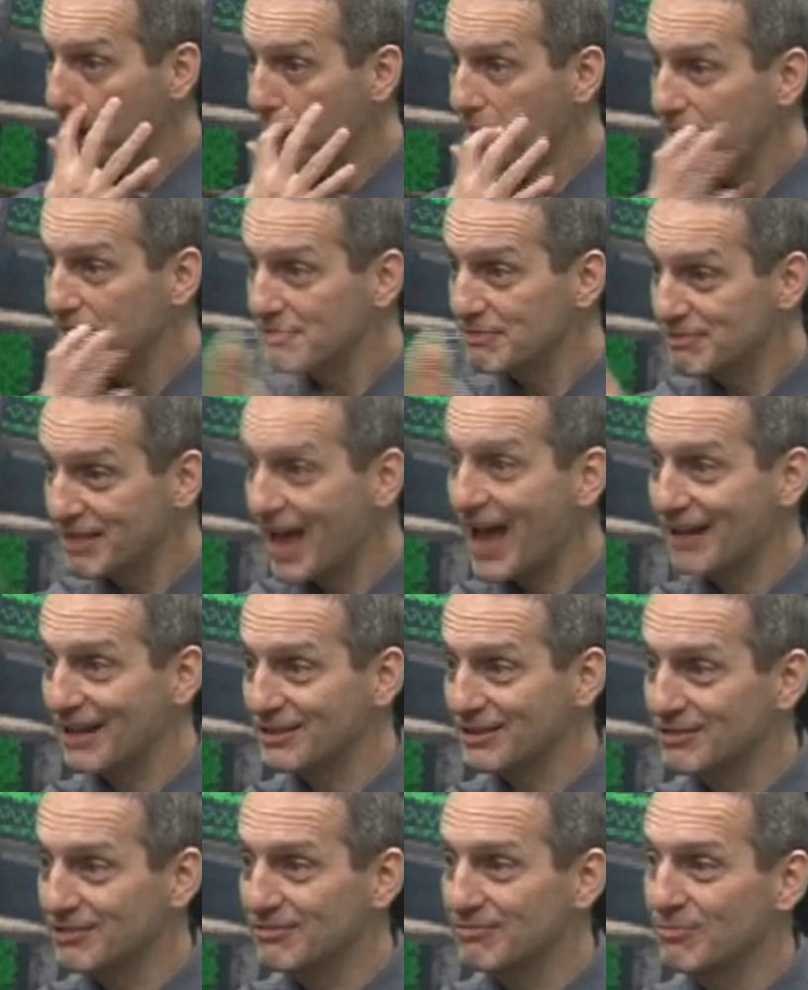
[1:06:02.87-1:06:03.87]
That
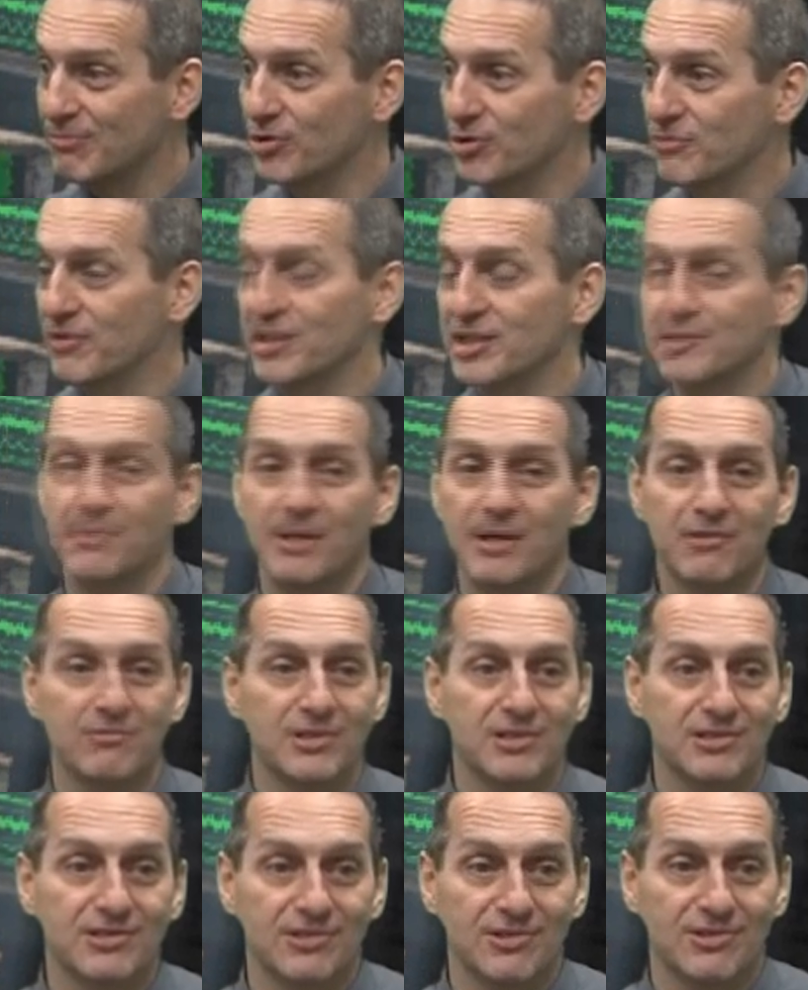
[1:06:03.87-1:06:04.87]
motivates my
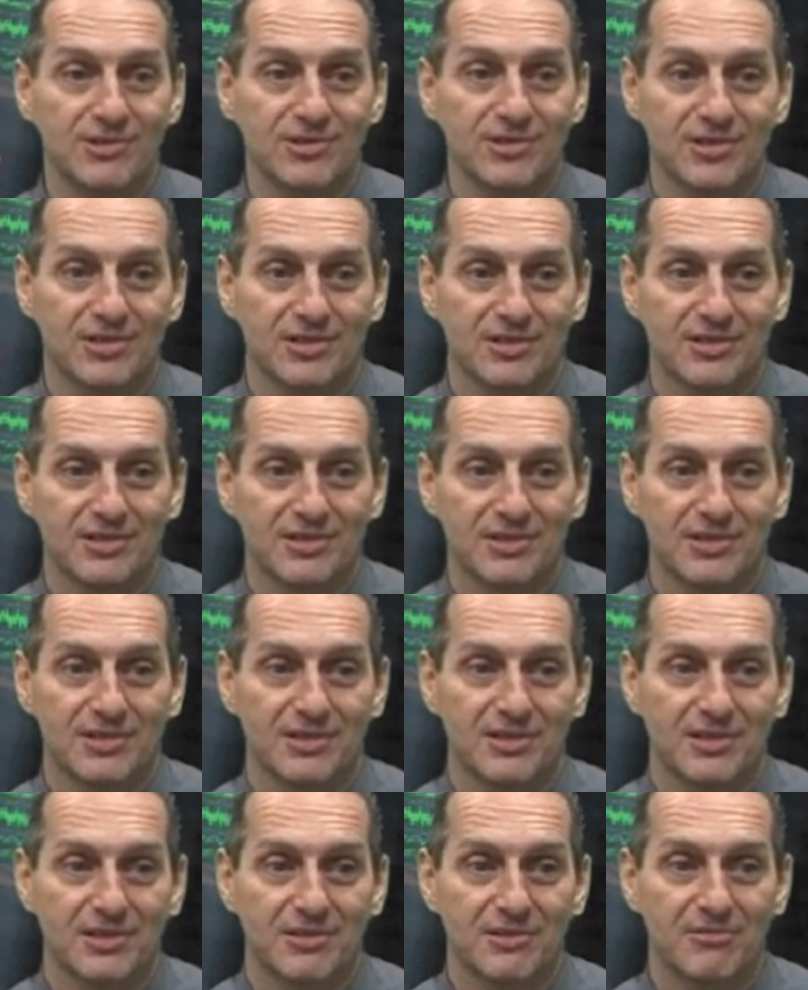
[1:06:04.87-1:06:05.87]
research,
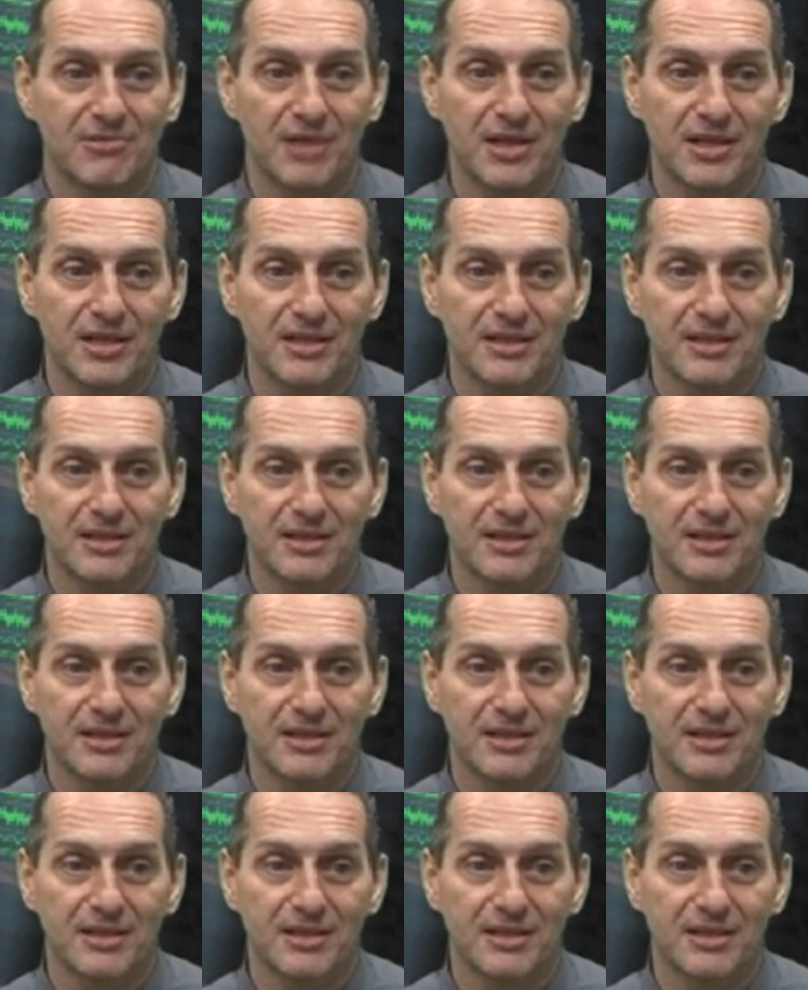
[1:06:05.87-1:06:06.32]
right?